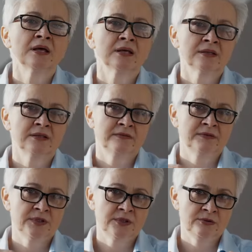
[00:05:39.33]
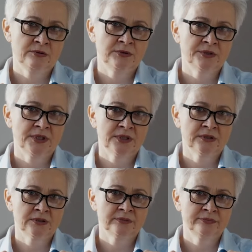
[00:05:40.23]
I understand that this
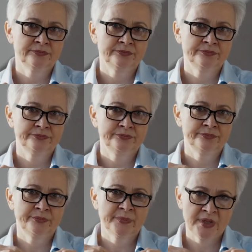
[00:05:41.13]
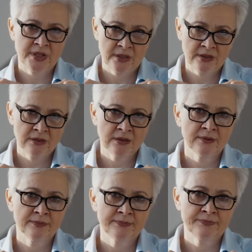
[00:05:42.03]
project, that we are
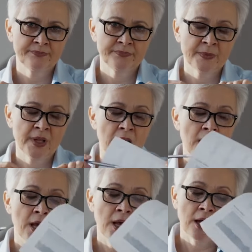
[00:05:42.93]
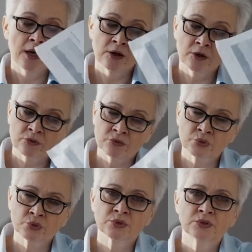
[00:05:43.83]
past the
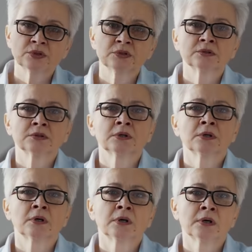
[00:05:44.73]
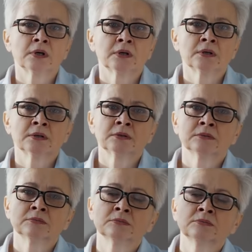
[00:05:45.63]
deadlines for this project.
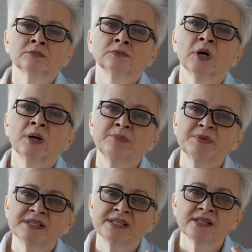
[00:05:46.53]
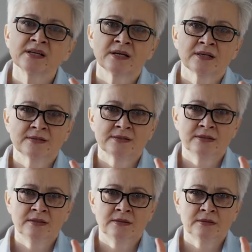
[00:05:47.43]
Unfortunately, I received
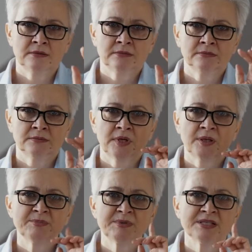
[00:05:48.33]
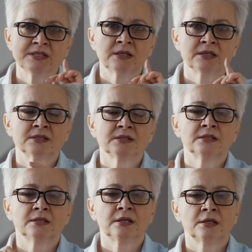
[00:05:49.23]
my leg of the
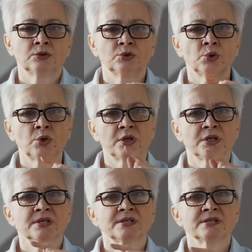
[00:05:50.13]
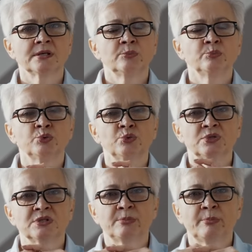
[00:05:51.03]
work late, and
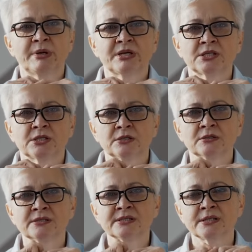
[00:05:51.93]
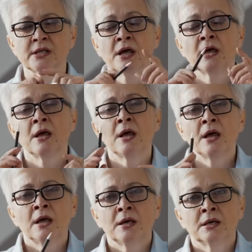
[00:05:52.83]
so I am getting this to
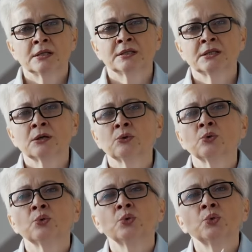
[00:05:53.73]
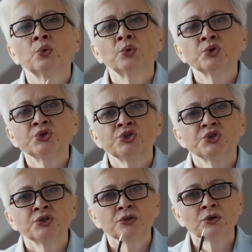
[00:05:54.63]
you as soon as I was able
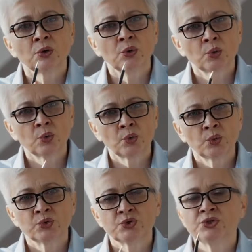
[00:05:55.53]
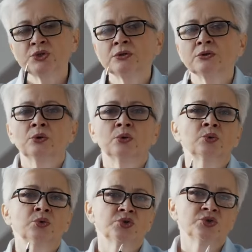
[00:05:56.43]
to. If this
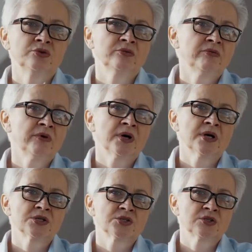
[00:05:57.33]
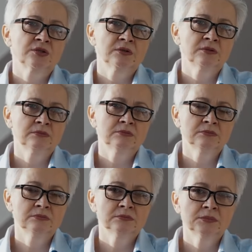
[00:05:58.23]
feels like a team
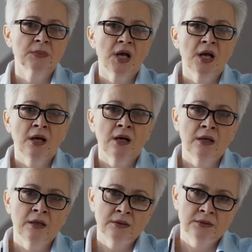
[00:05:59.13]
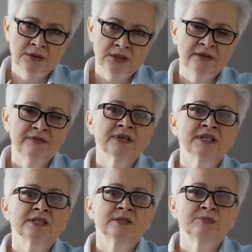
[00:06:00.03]
issue, maybe we can talk to the entire